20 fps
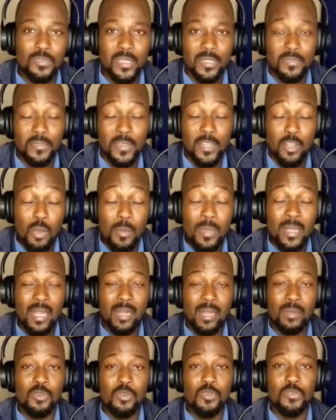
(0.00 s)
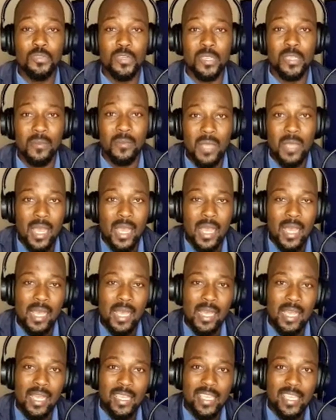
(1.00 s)
phenomenal movie,
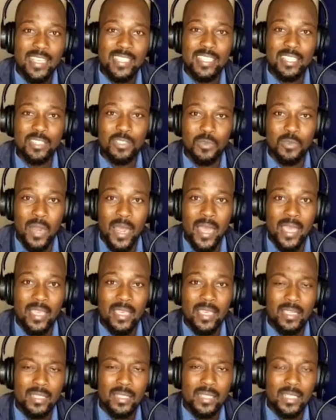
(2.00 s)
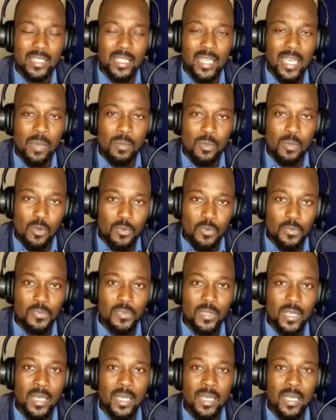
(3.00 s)
Kiss and Cry, a movie